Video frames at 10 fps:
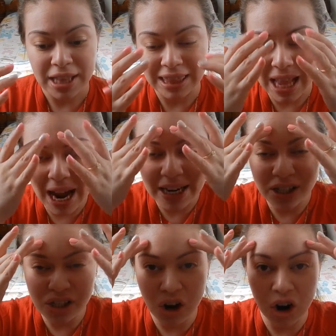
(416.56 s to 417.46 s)

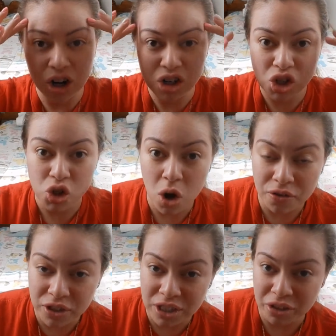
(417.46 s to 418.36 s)
lines are
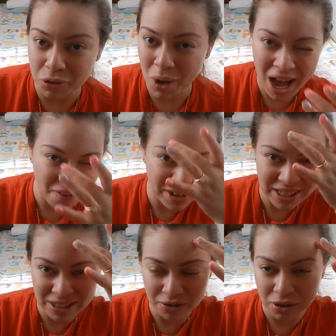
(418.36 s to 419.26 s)
softened if you have
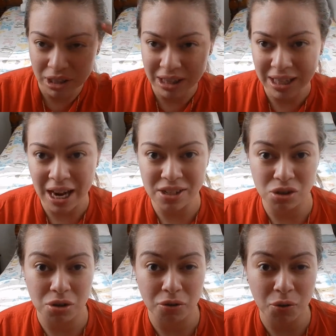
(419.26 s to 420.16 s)
any
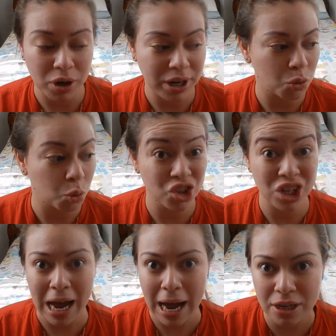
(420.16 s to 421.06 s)
lines on your forehead,
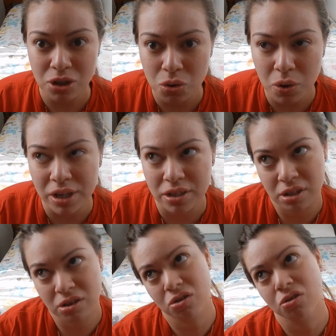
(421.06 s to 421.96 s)
which I do, and
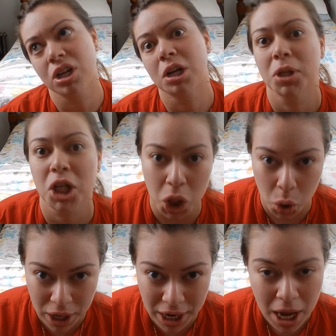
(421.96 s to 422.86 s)
it's extremely
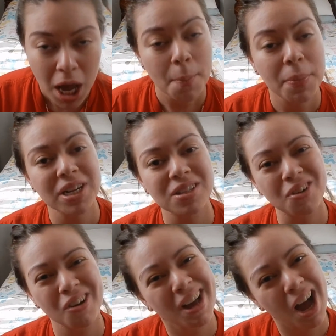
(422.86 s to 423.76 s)
annoying, but it's
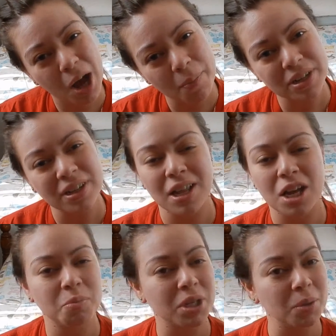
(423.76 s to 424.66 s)
very common. A lot of